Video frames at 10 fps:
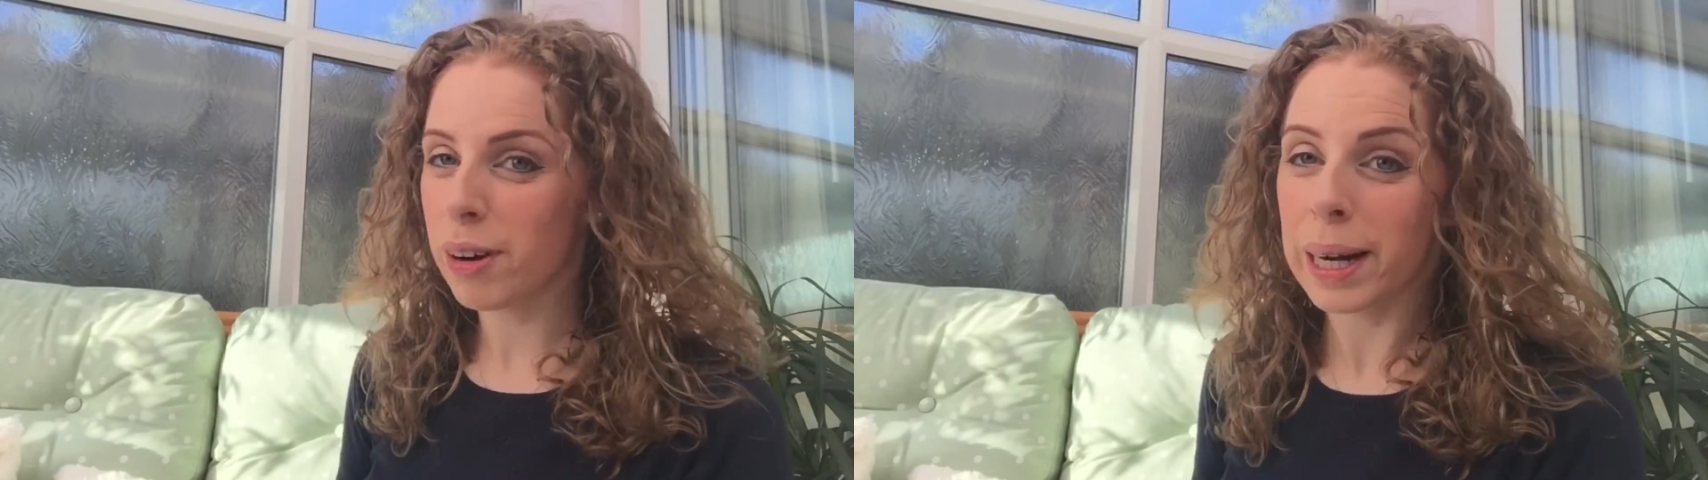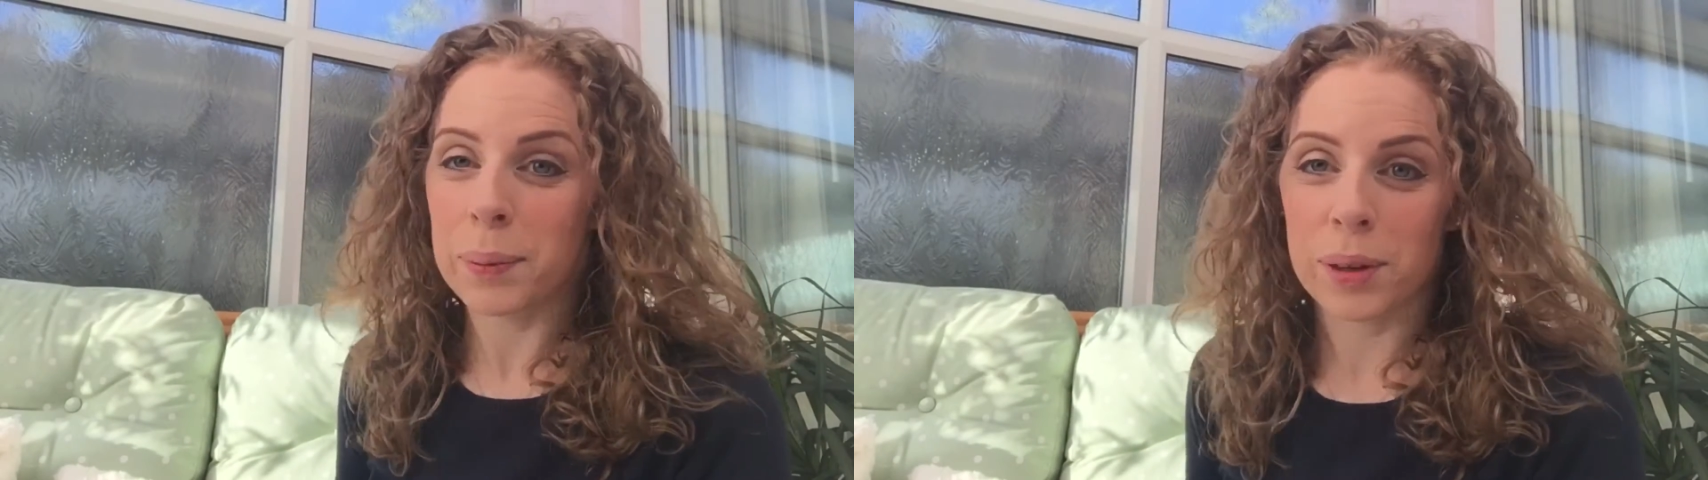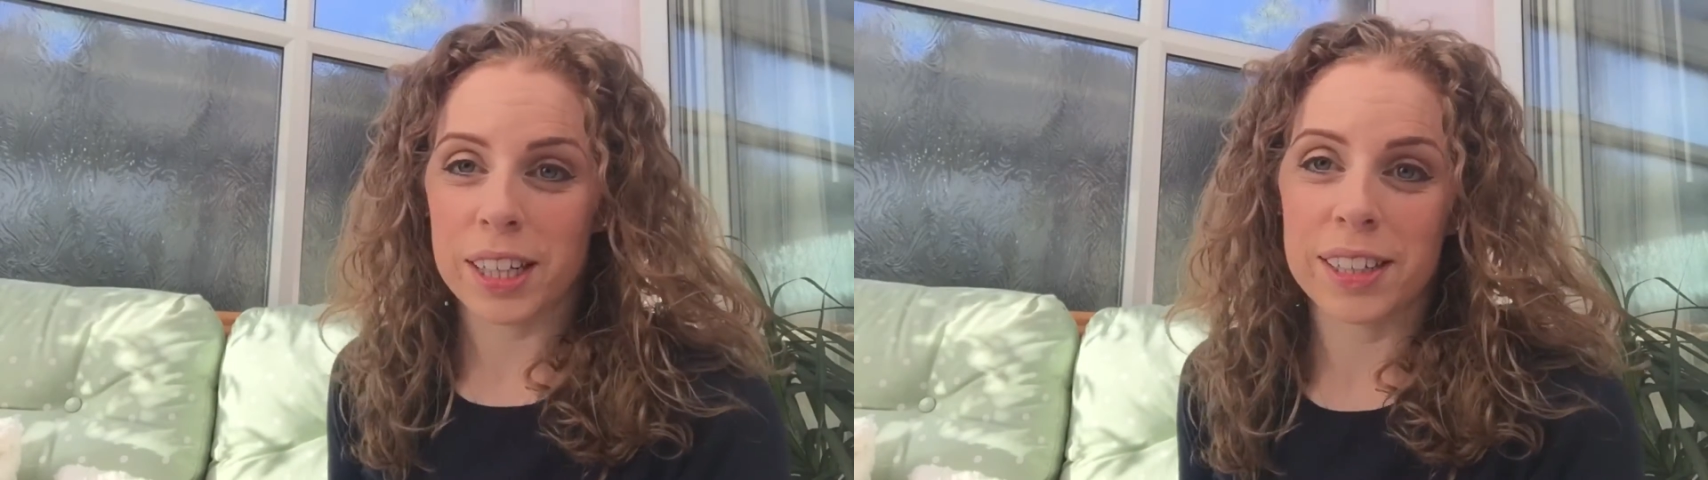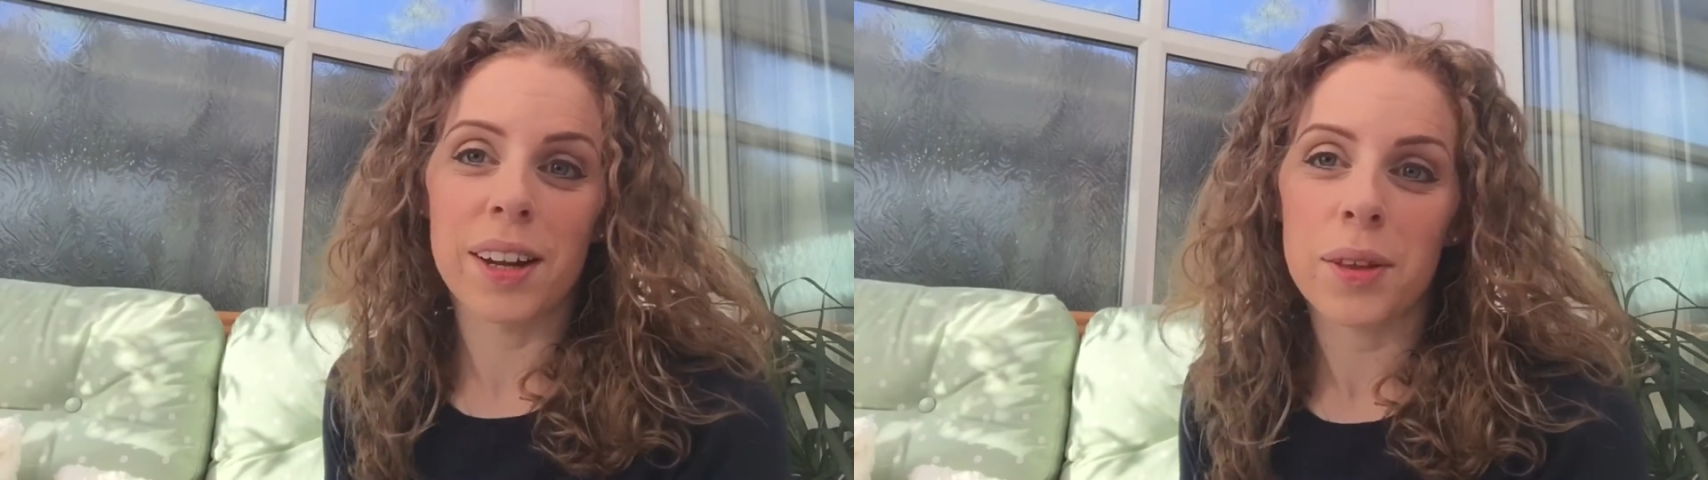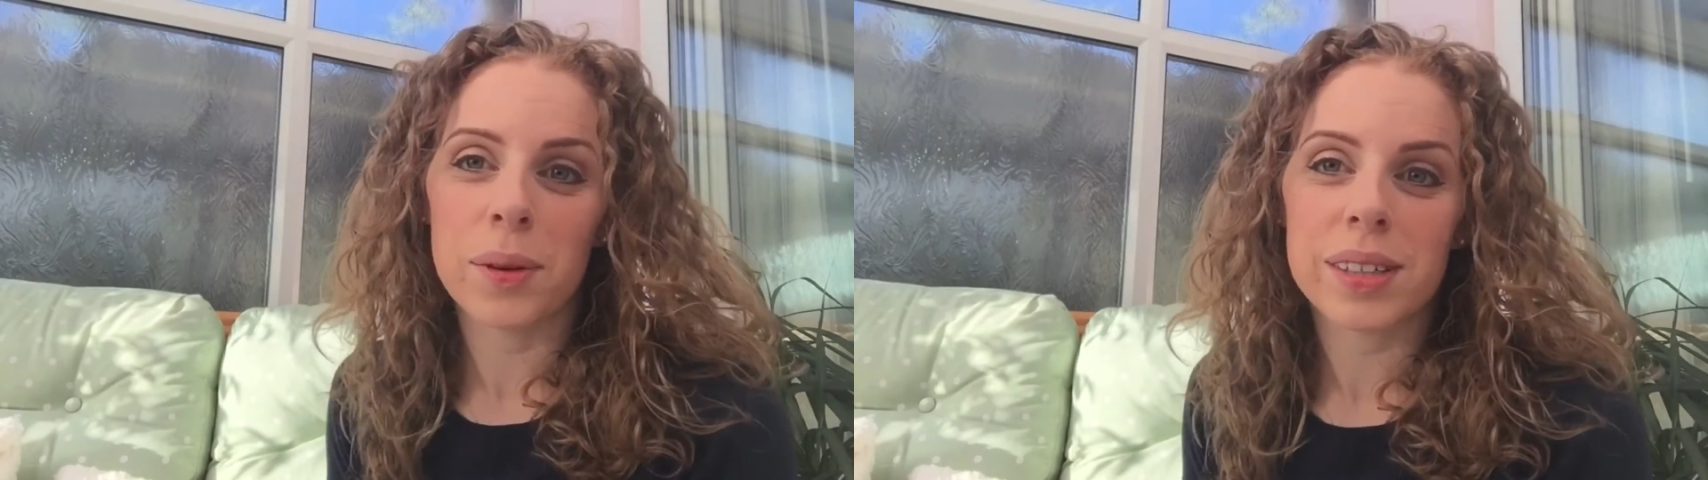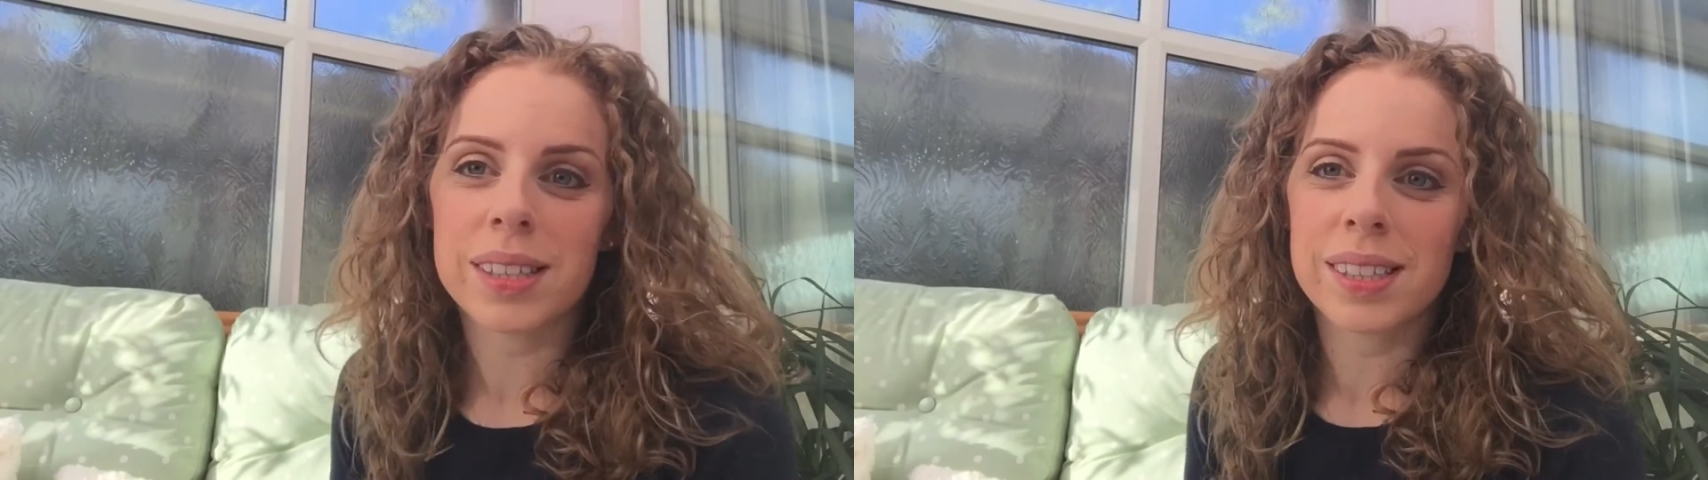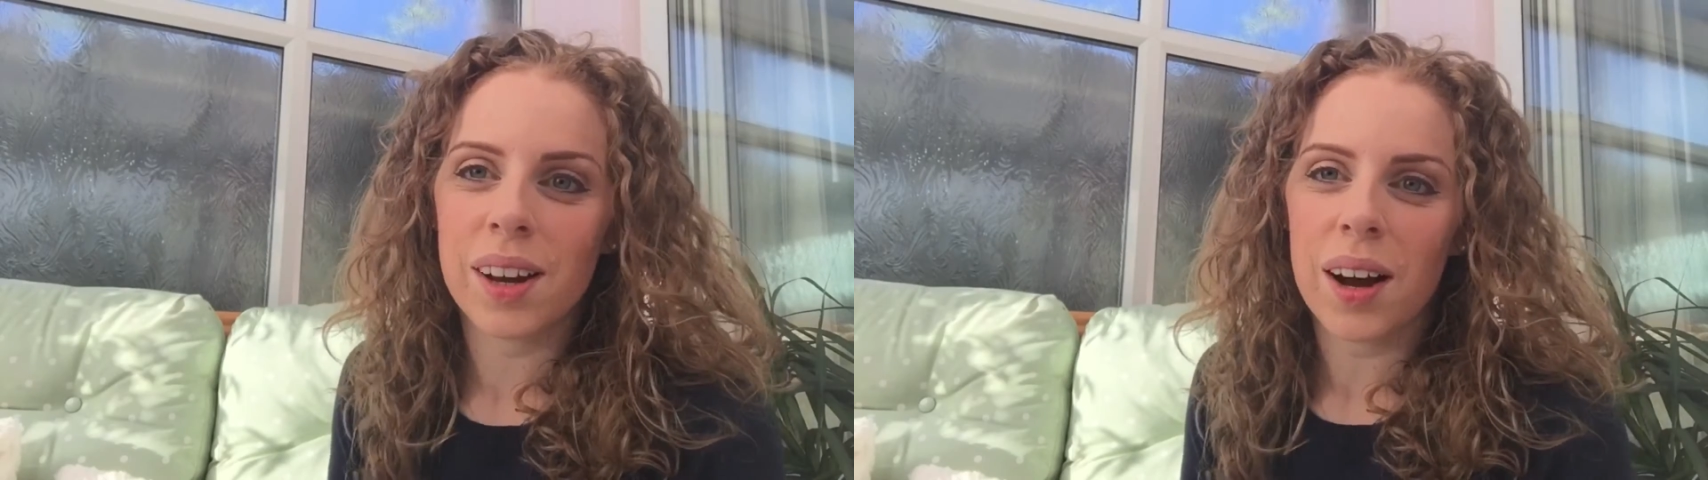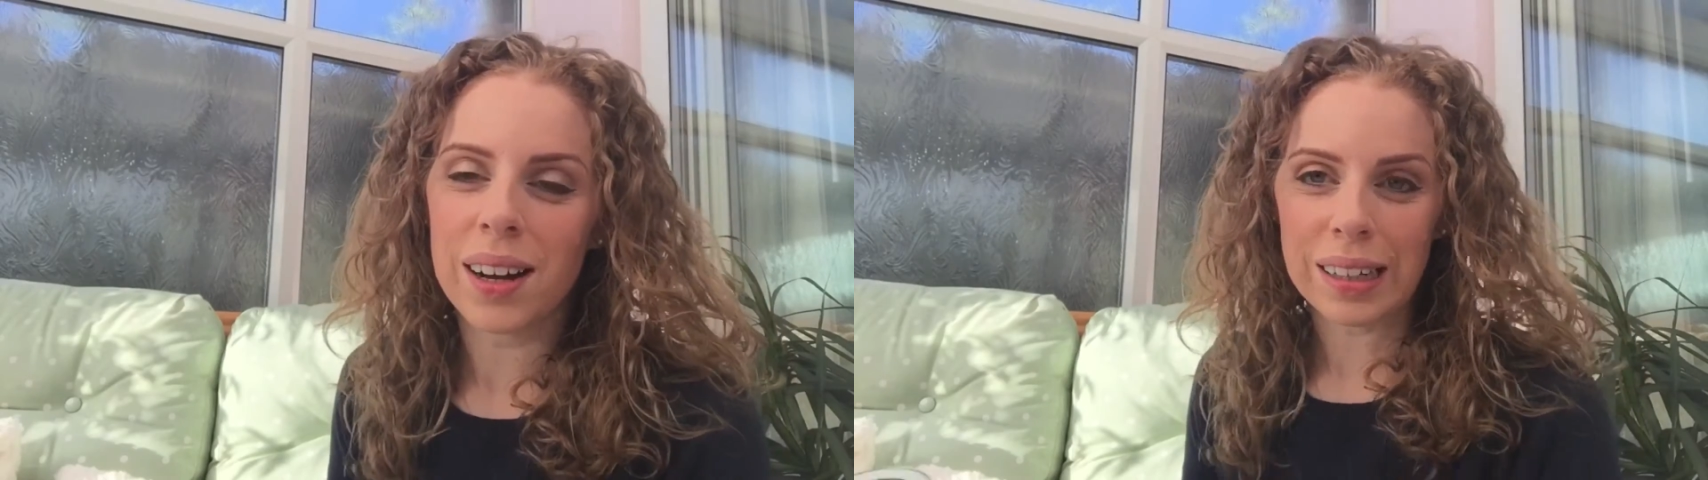really wanted another one to
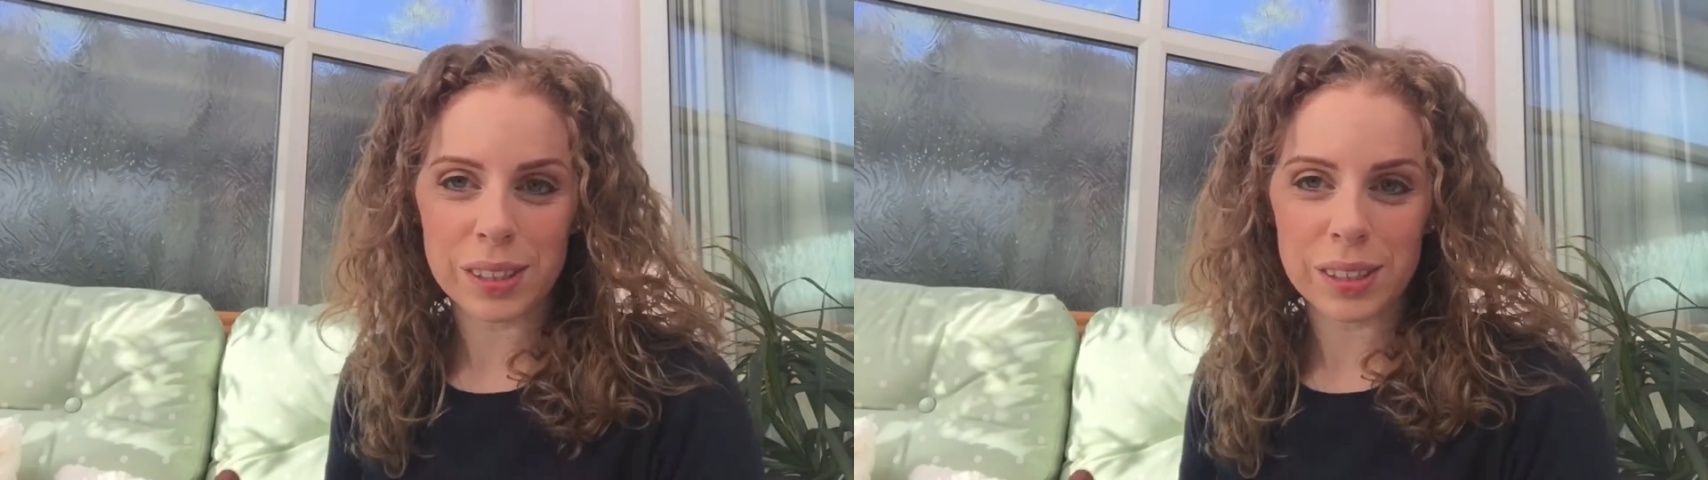start